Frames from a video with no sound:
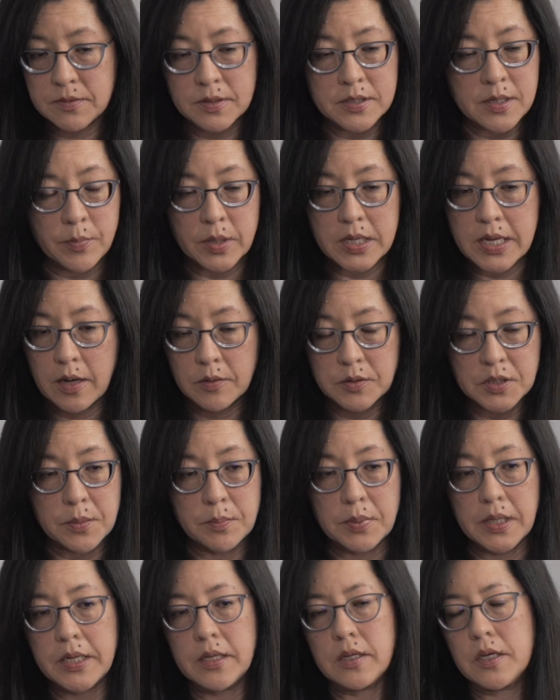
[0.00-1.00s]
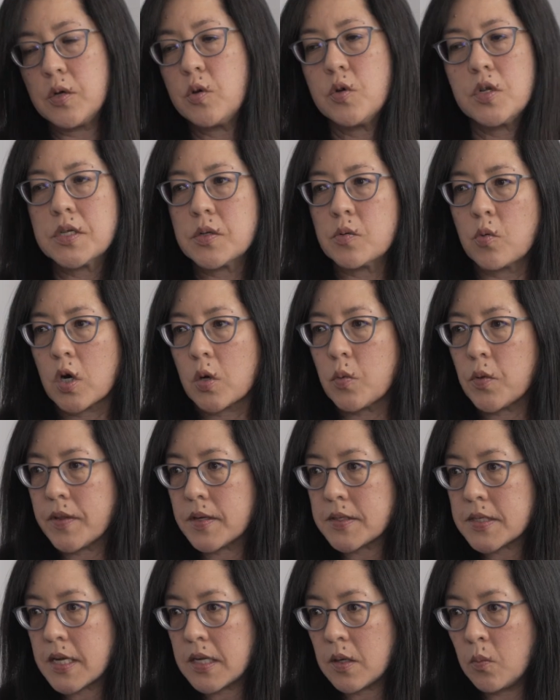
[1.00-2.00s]
somebody else completely who doesn't work with
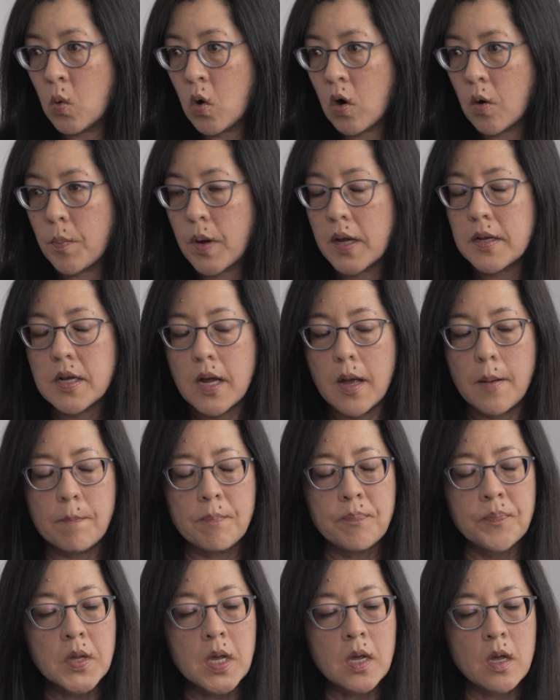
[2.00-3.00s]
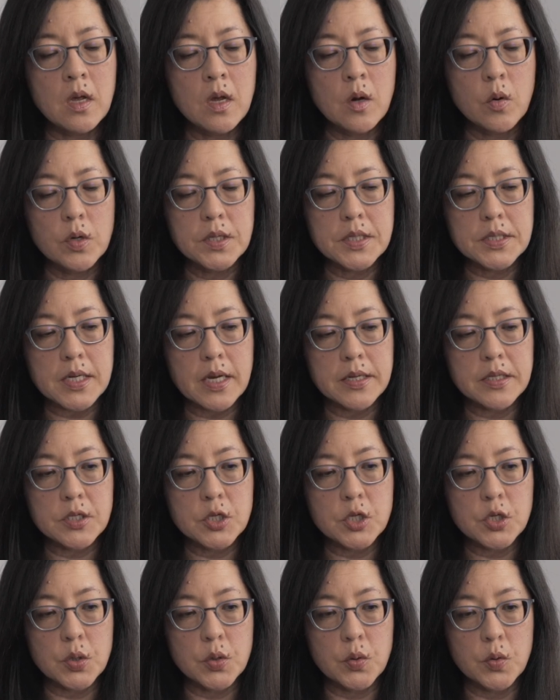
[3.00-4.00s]
us anymore. But we decided
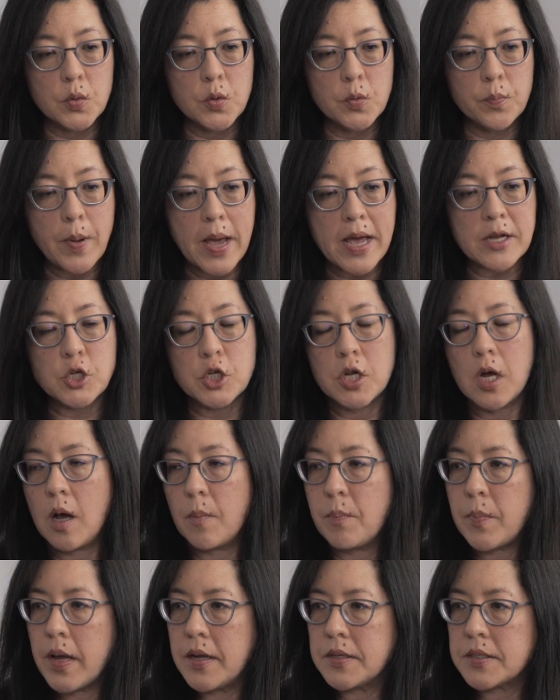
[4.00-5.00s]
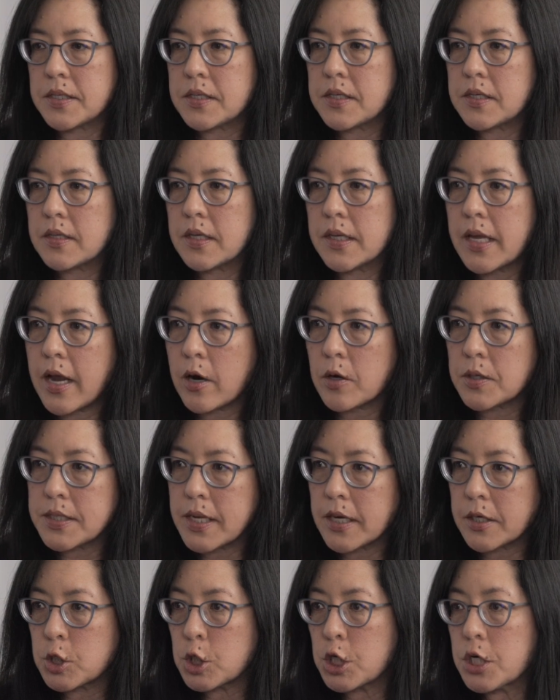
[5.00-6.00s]
to badge it up as the care
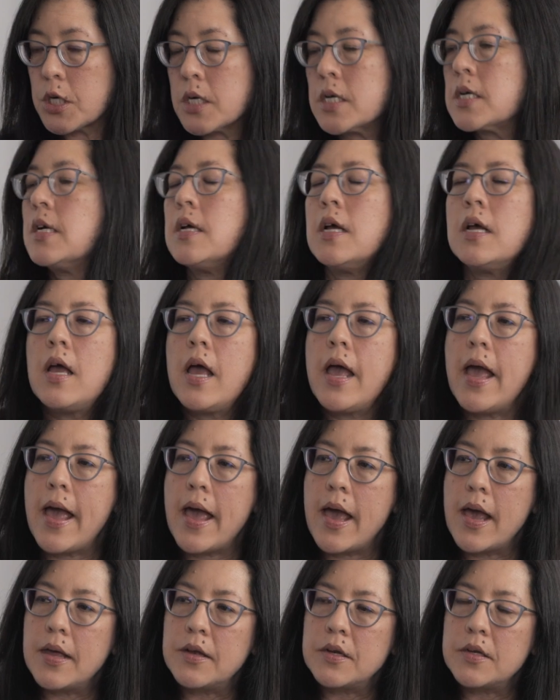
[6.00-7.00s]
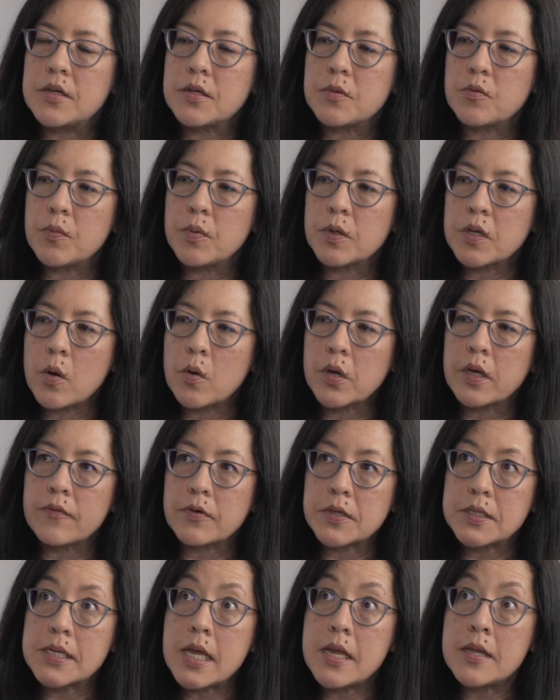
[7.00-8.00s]
sector, and we've been going
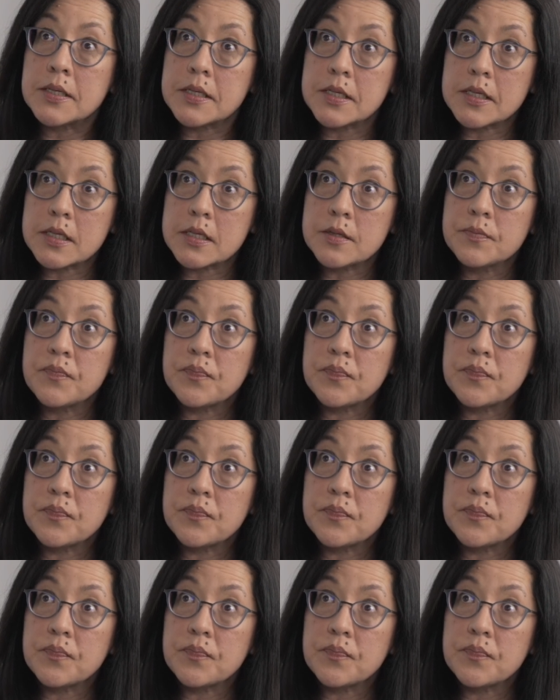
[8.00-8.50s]
ever since.